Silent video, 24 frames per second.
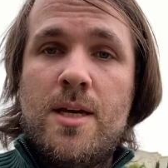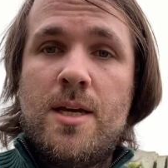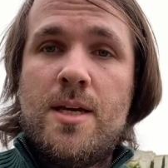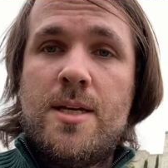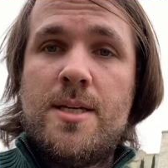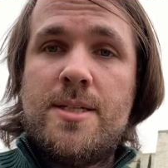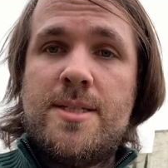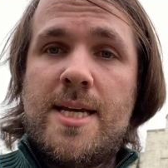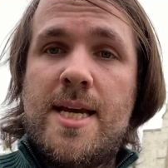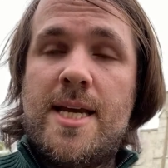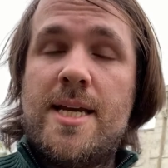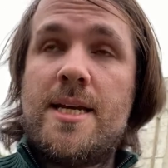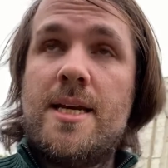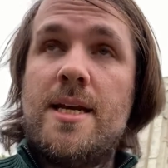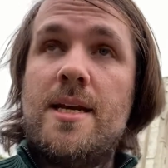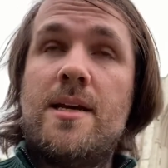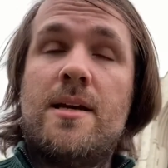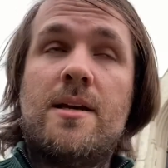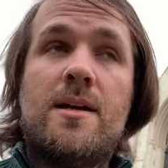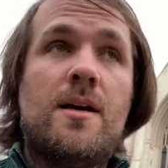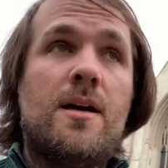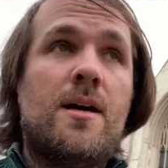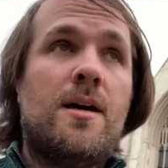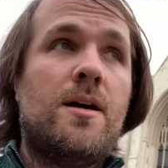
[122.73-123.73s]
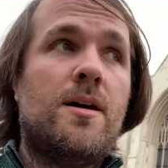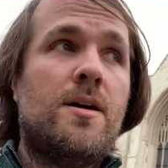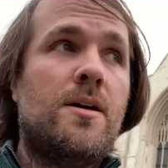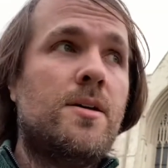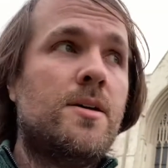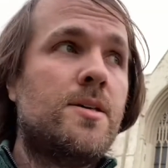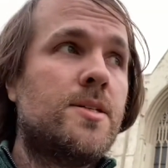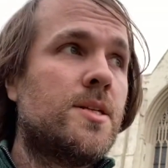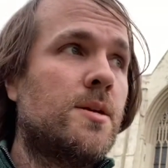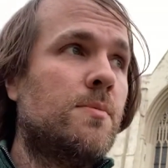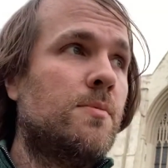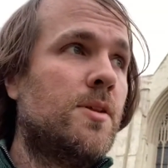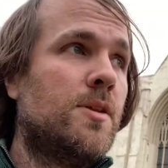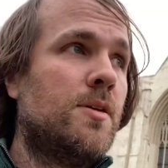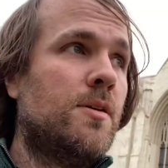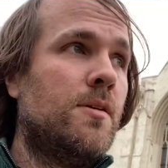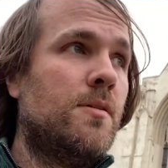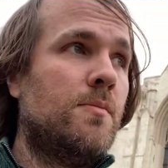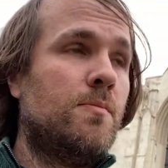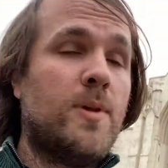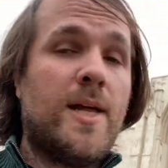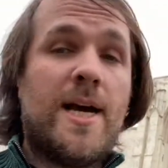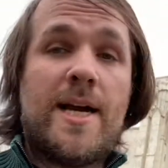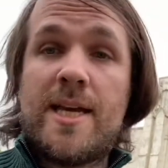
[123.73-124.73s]
taking some of the
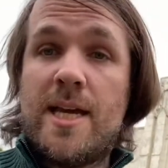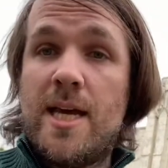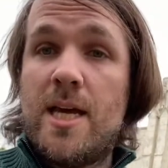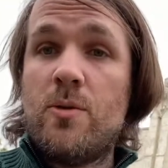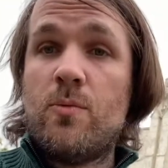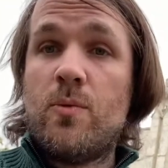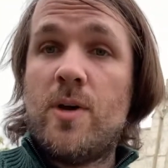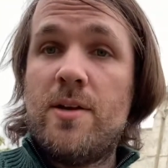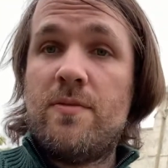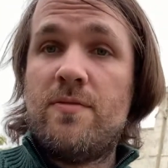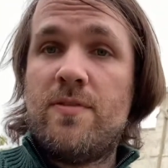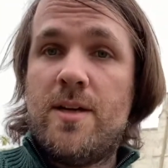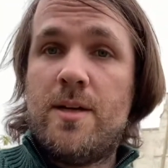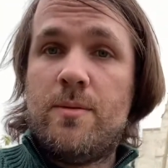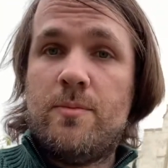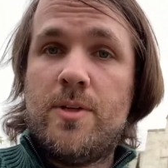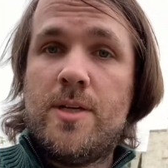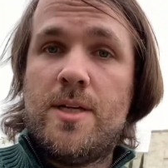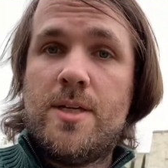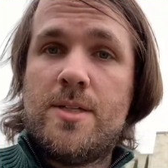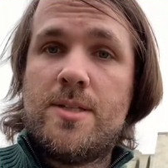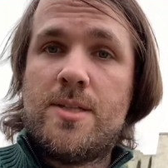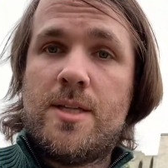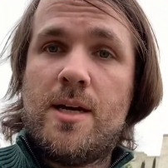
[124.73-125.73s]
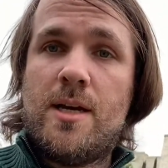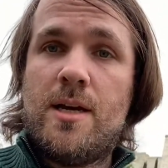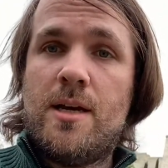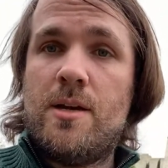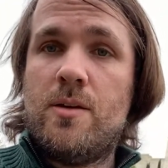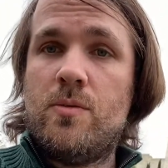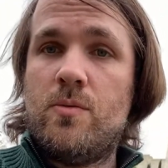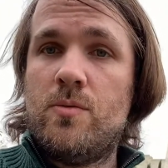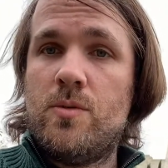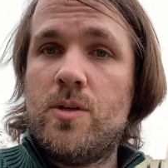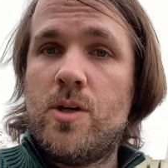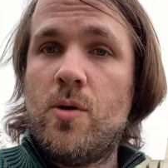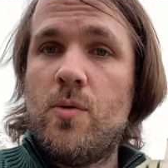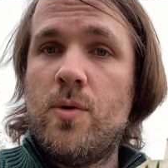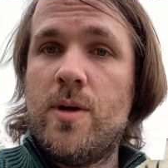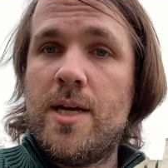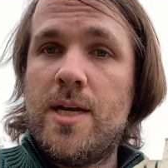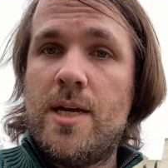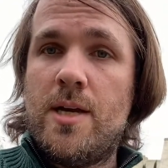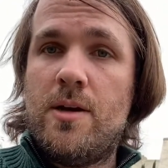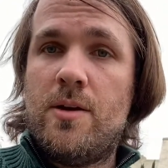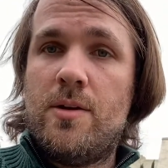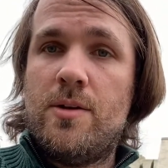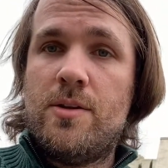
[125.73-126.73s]
black and white families that were going
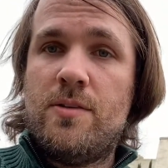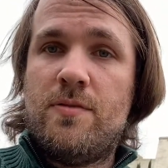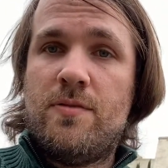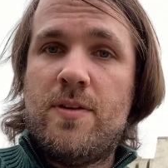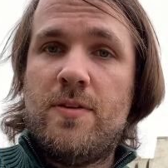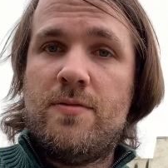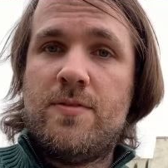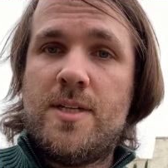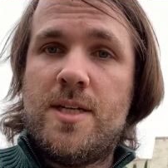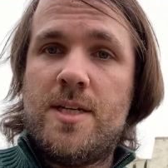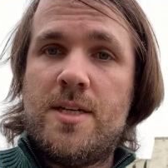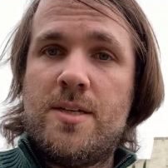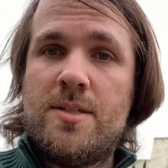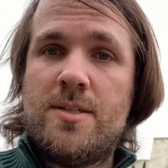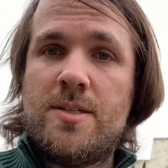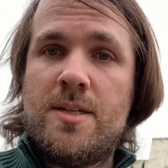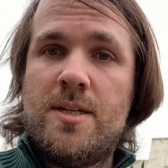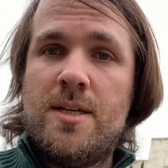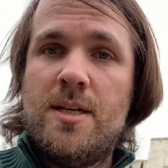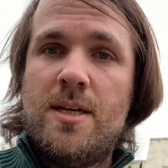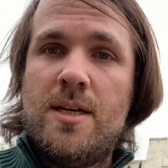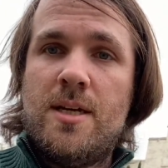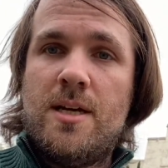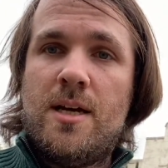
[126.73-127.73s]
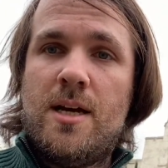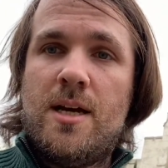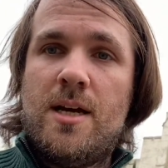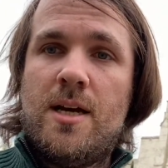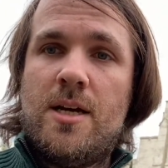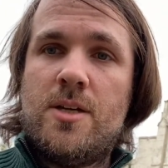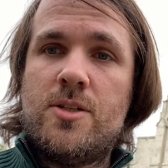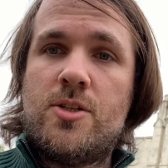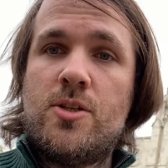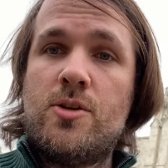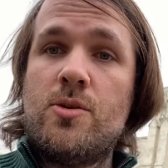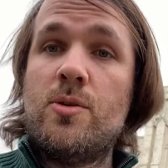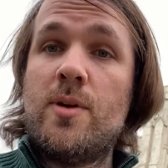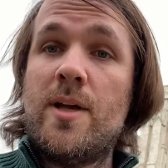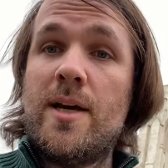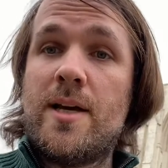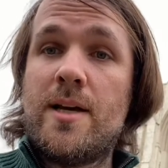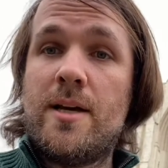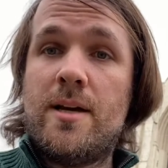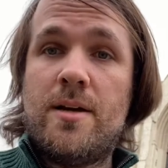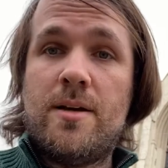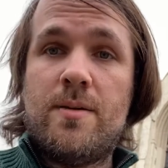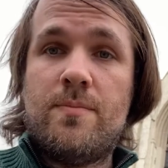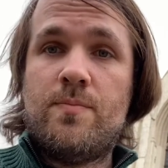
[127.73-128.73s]
here in the 50s to like
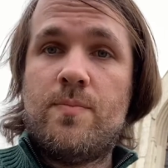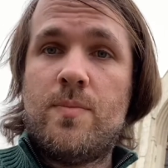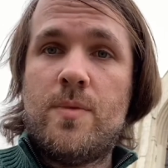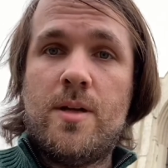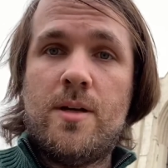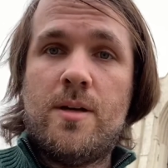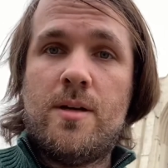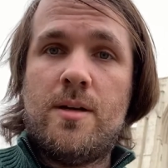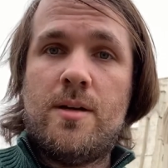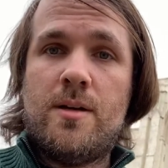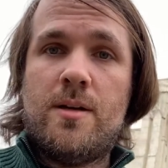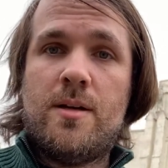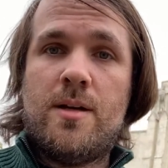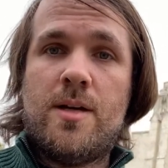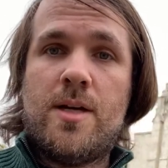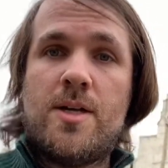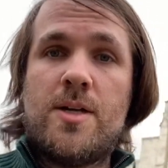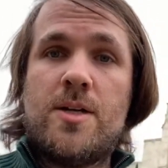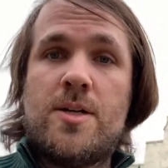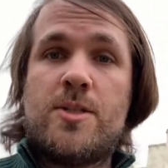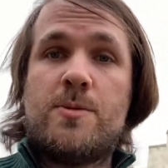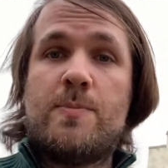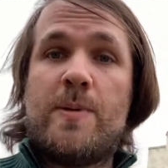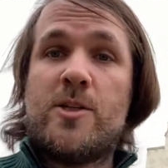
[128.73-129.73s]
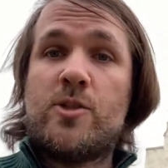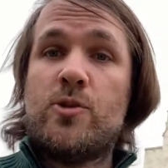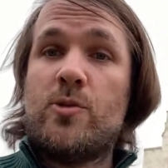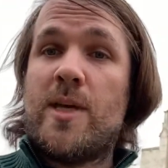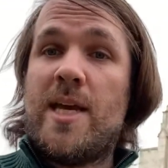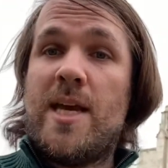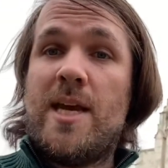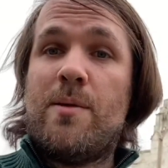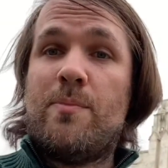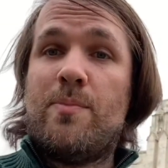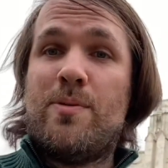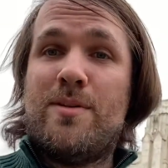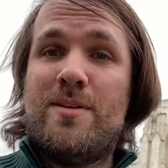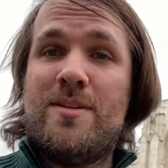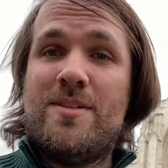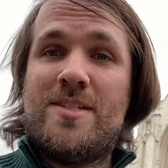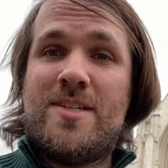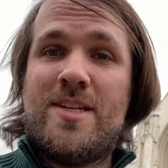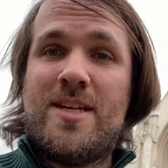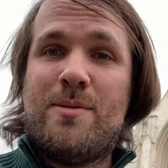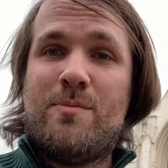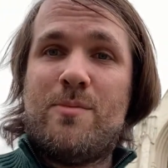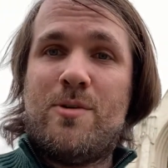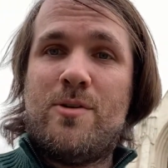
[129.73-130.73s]
a special camp in
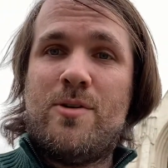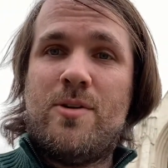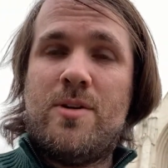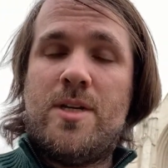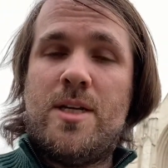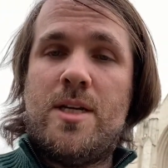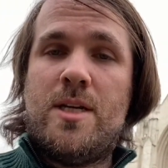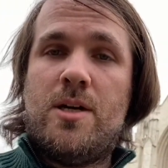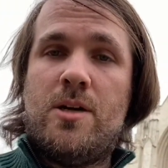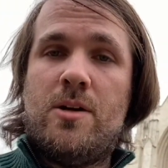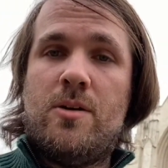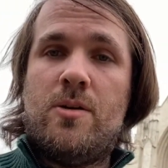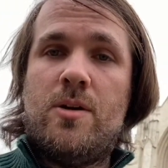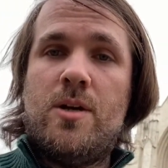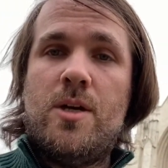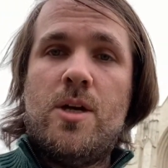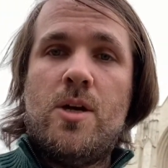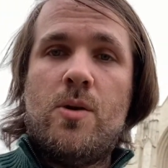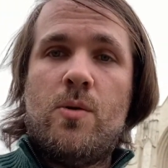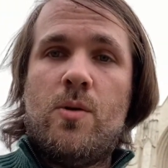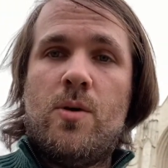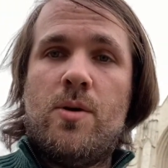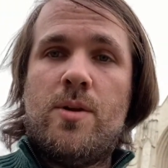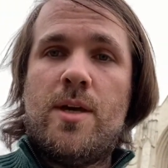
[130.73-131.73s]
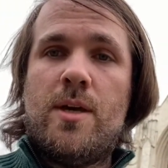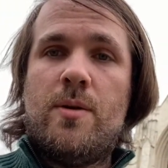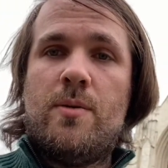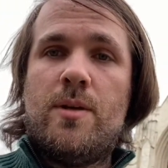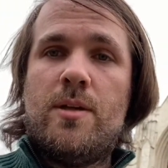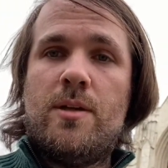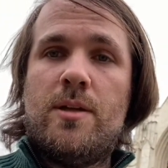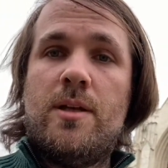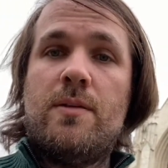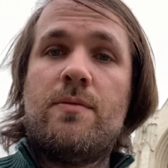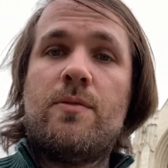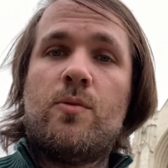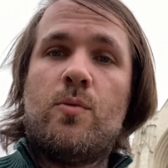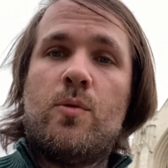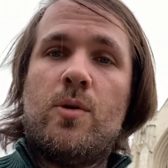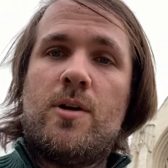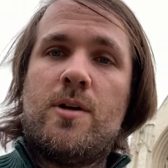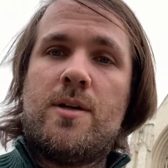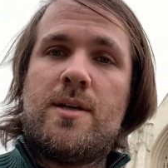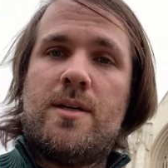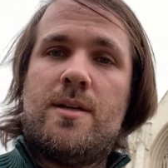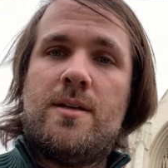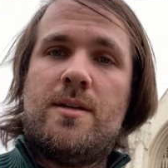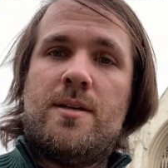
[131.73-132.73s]
San Bernardino where they would live and
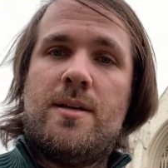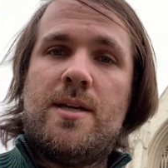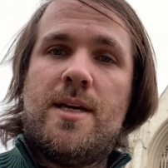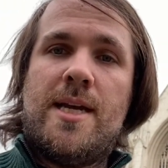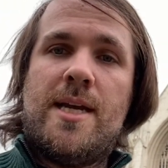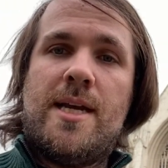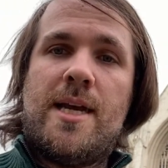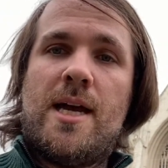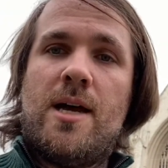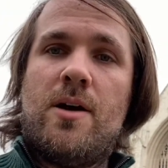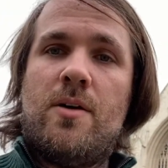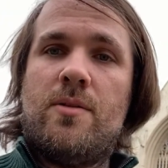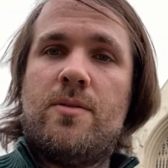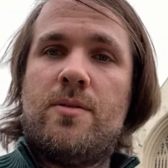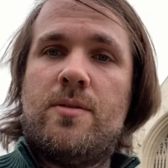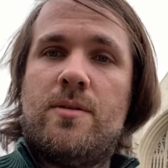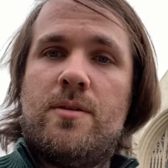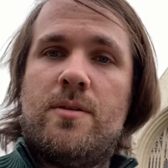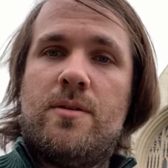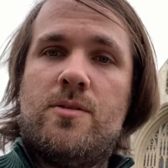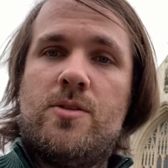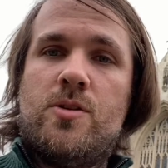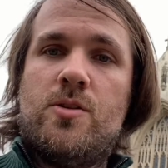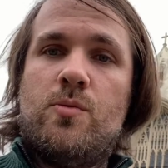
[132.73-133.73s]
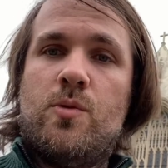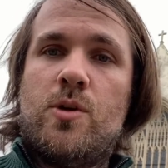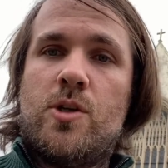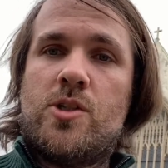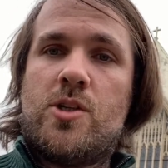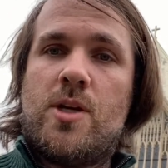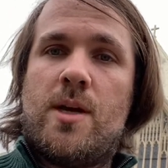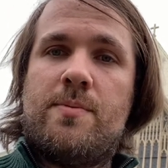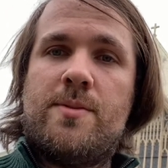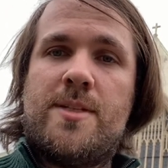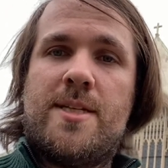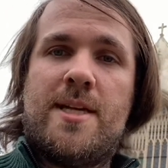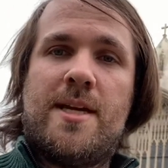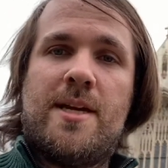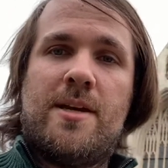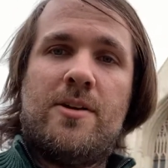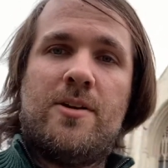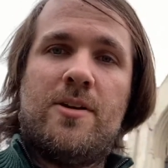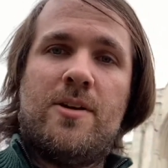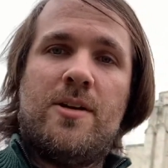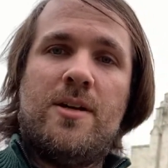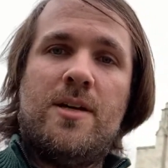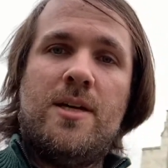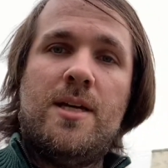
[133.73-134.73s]
work and hang out and do workshops
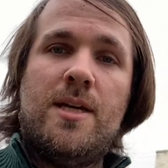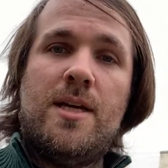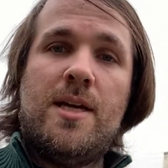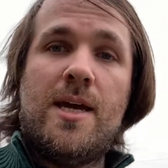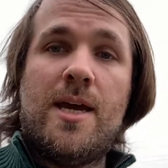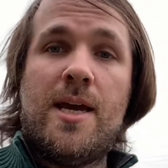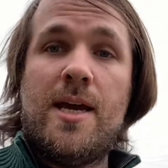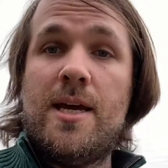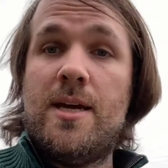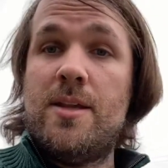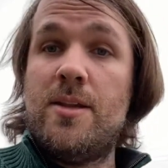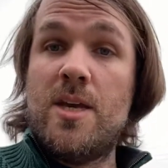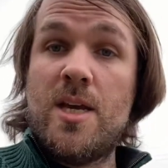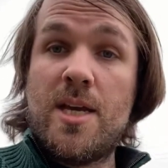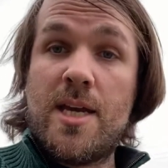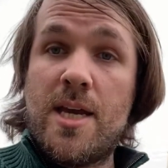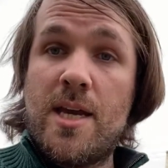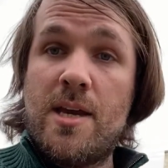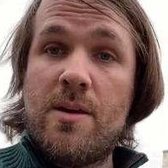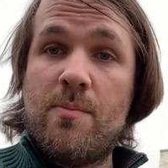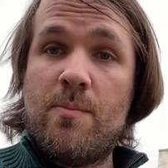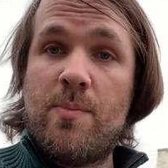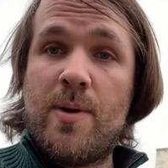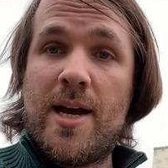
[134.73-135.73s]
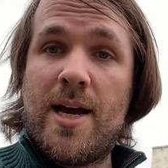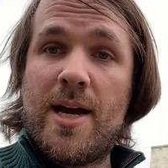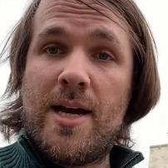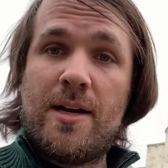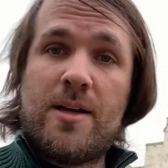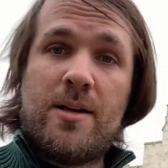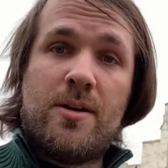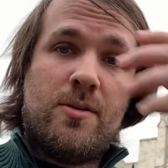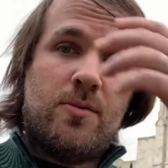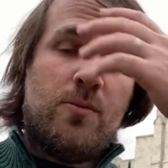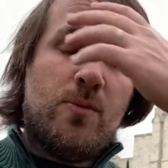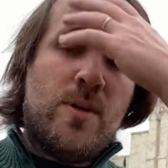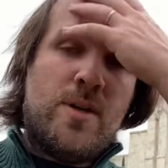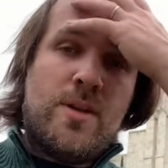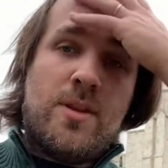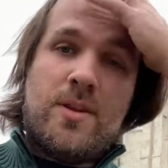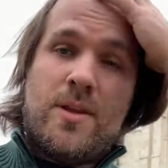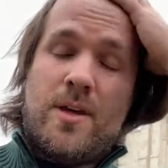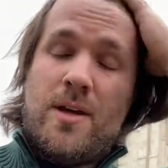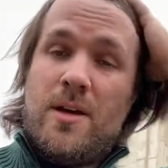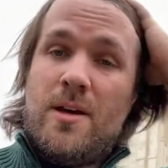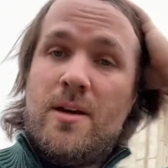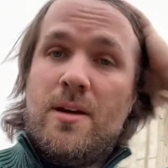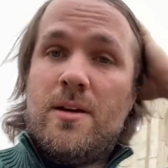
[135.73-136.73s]
together. And they came back with
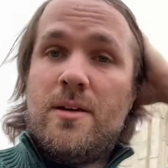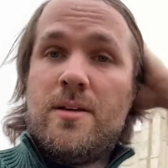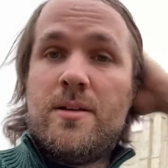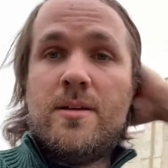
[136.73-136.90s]
a